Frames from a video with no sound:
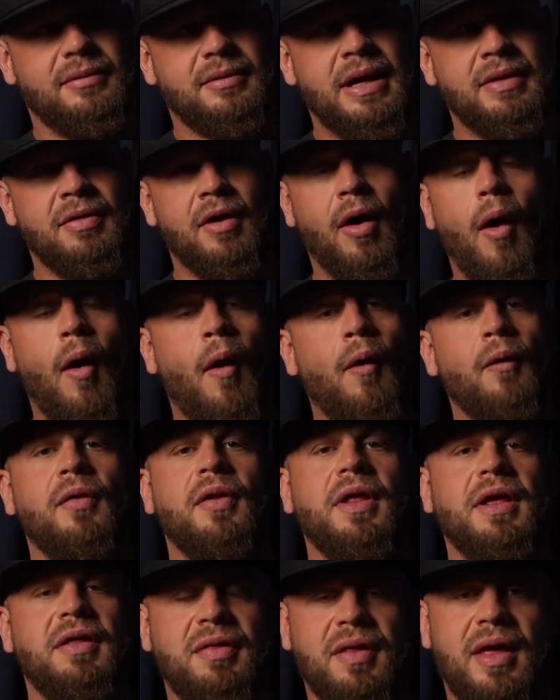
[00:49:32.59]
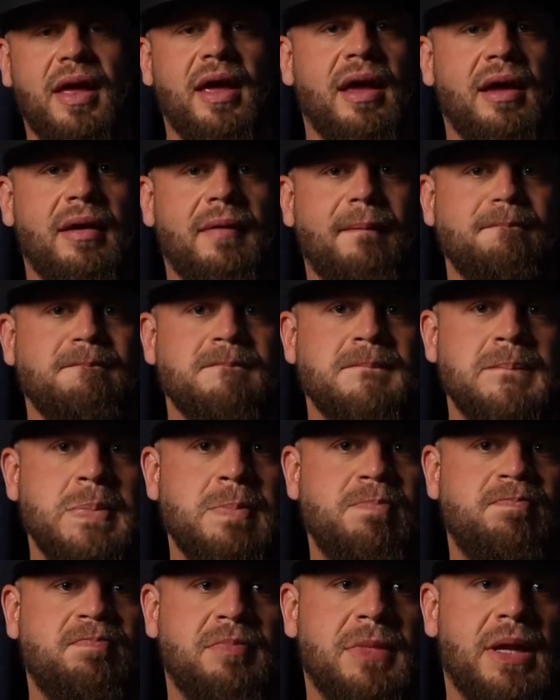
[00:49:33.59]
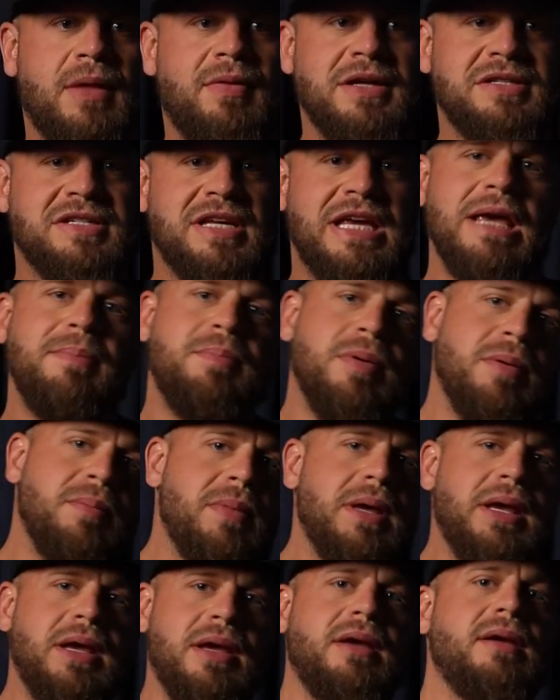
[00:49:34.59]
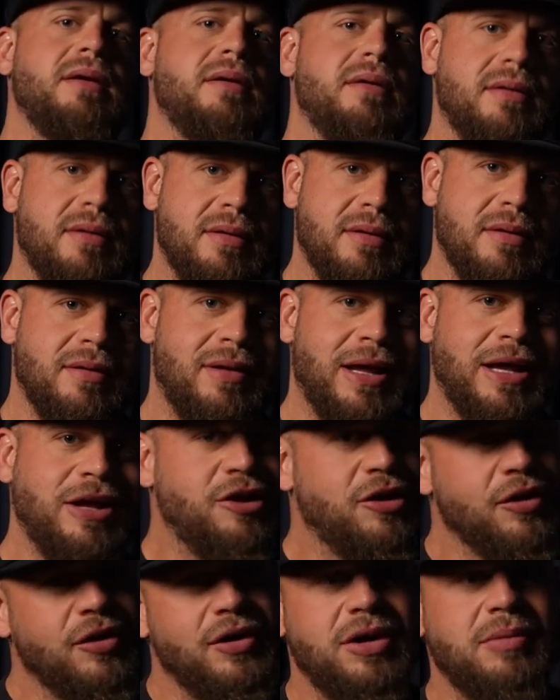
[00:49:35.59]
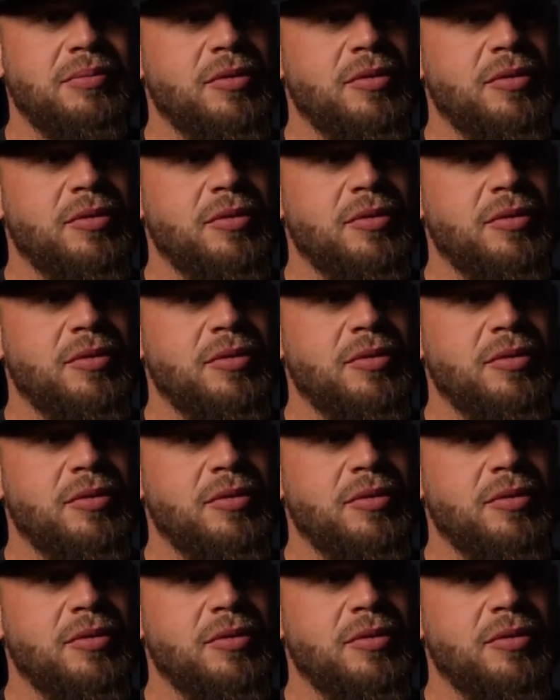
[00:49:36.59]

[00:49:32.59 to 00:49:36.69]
And the only thing that's keeping me like good